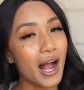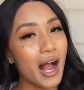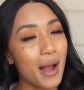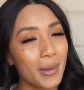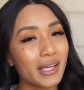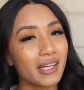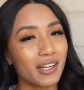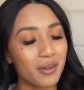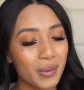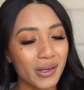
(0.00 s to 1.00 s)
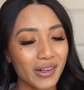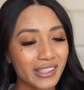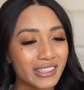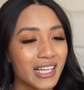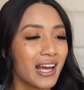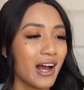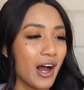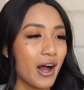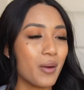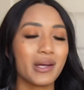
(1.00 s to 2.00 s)
I'm making an appearance.
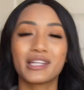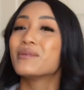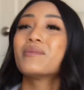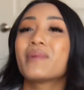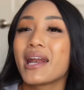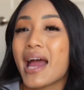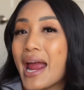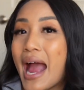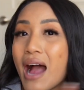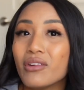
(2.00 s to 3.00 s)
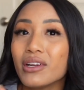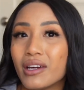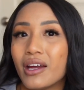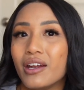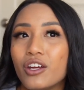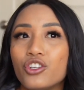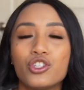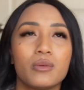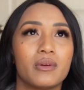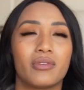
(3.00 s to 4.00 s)
Um, keep in mind, I haven't done
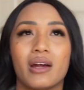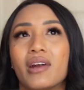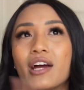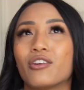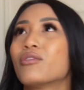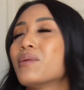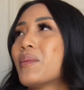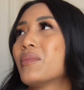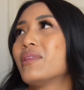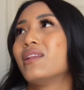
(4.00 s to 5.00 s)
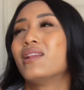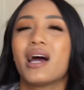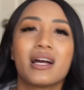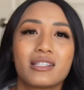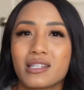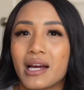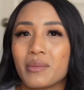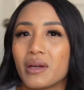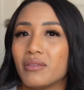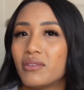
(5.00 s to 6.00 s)
YouTube in forever. I don't remember the last time
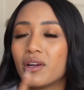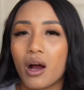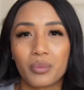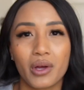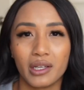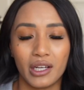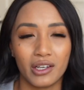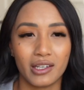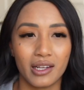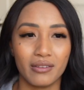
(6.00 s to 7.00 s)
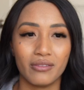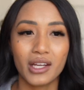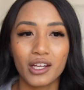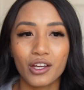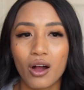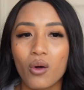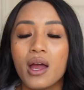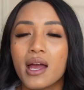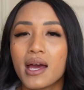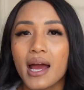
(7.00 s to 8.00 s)
I've even hopped on here and done a video,
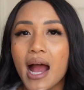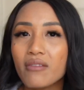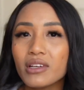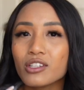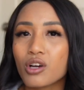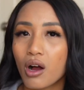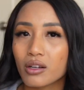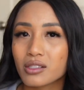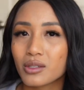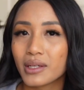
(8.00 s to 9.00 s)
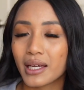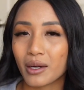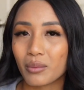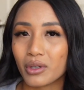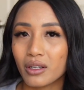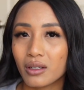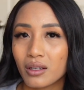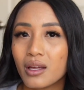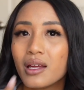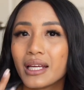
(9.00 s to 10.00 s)
and I haven't talked to a camera
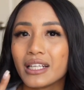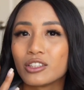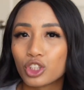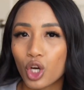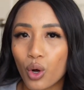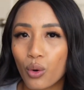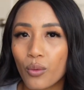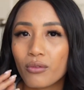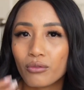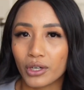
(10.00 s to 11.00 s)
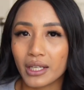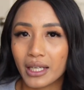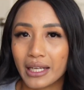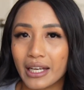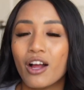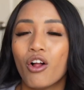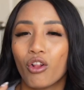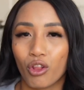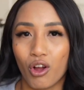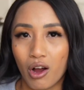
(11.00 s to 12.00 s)
in so freaking
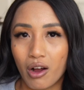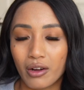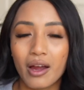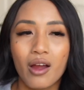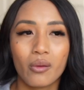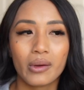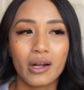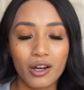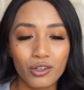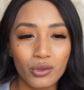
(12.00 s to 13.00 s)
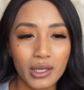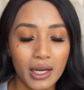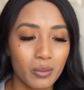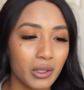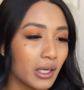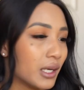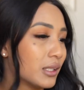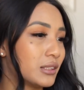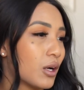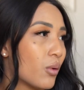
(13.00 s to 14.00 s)
long. We got a new camera,
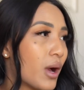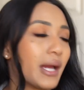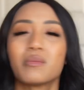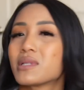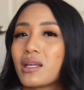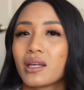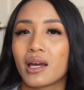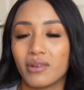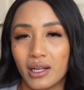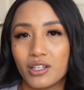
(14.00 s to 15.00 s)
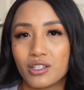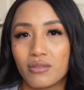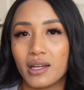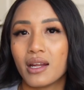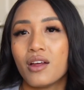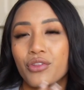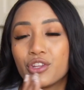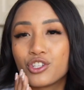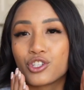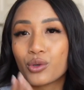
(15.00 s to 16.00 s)
so I am taking advantage of it. The
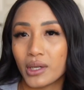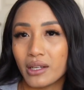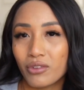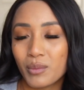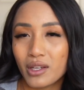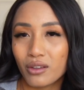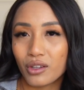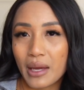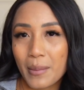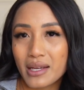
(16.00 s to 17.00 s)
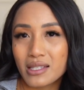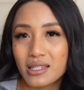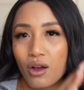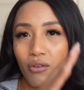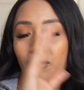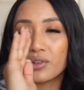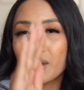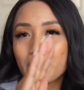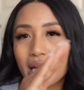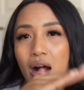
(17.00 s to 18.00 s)
screen for me to look at myself
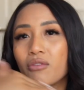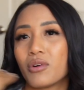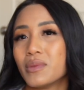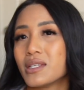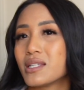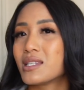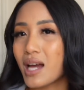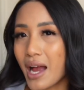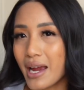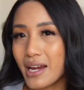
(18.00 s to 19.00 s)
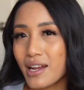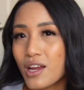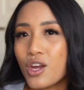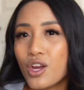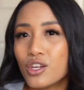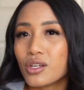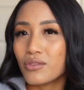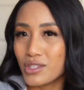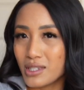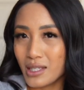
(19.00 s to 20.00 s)
flips out from the side. So if
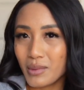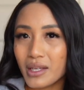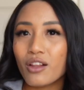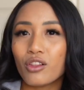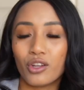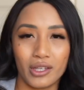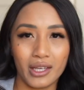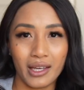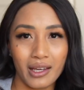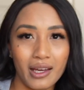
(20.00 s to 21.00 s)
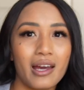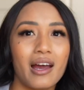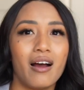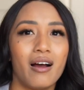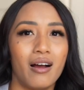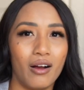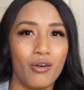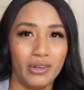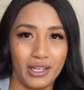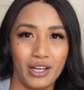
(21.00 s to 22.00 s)
you see me looking
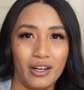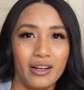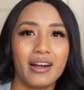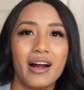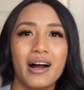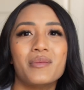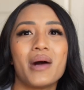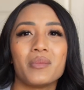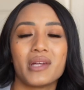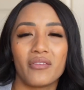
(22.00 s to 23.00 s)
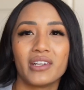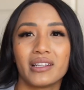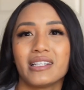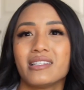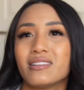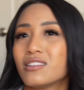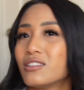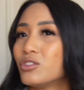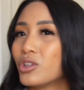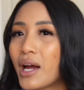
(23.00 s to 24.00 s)
over here, um, I'm definitely
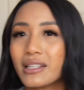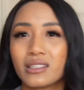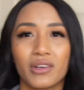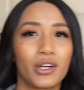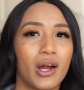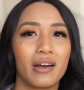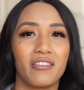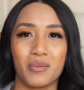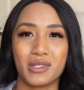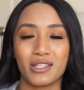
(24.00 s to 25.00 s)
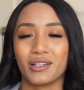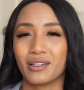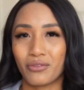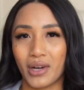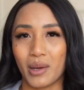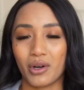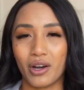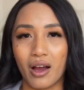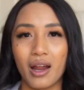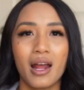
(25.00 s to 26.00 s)
trying to figure out if I'm still in the frame or
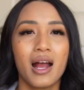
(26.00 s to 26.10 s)
not.